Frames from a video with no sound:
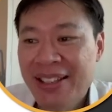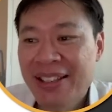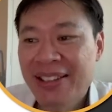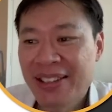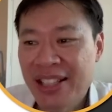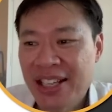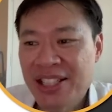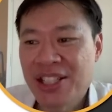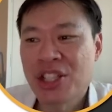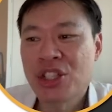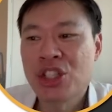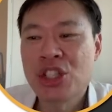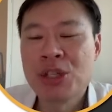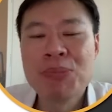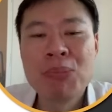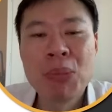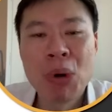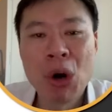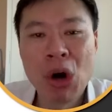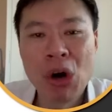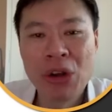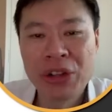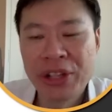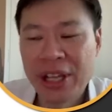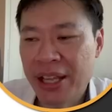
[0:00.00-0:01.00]
That's actually
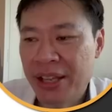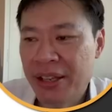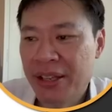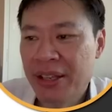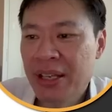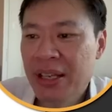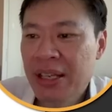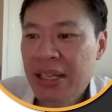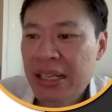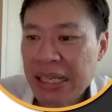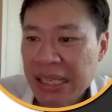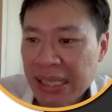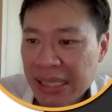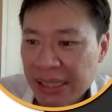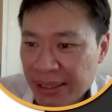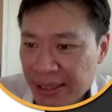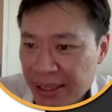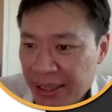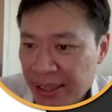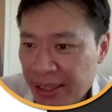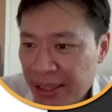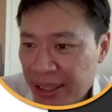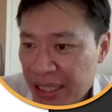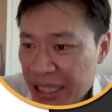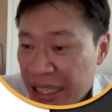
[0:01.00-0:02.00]
more than
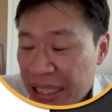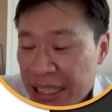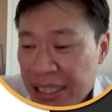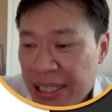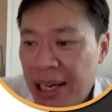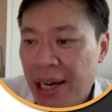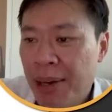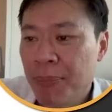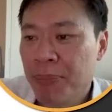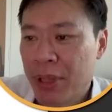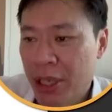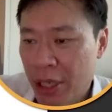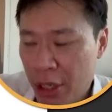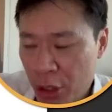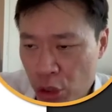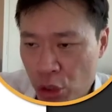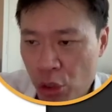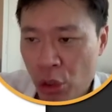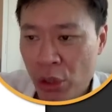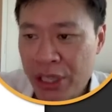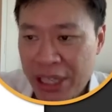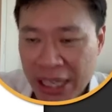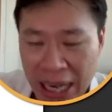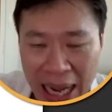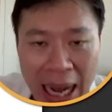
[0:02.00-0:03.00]
the income that you're
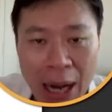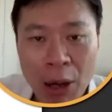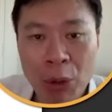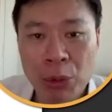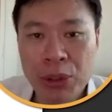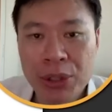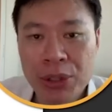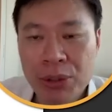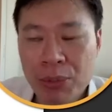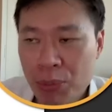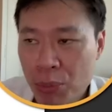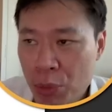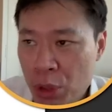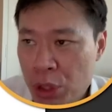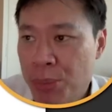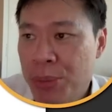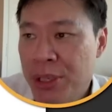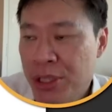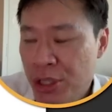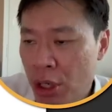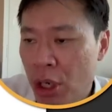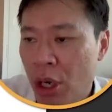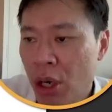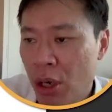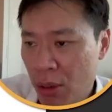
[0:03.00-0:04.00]
drawing out, which
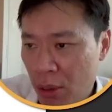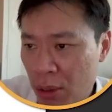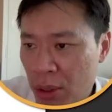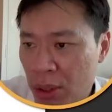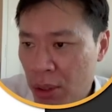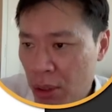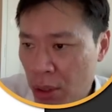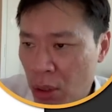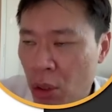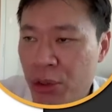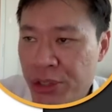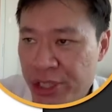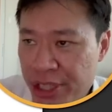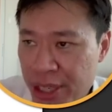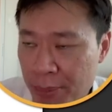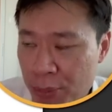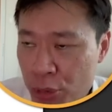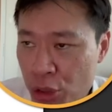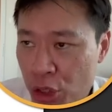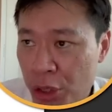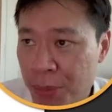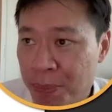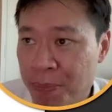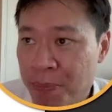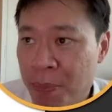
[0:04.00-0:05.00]
means your
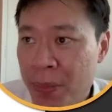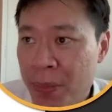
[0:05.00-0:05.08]
consumption.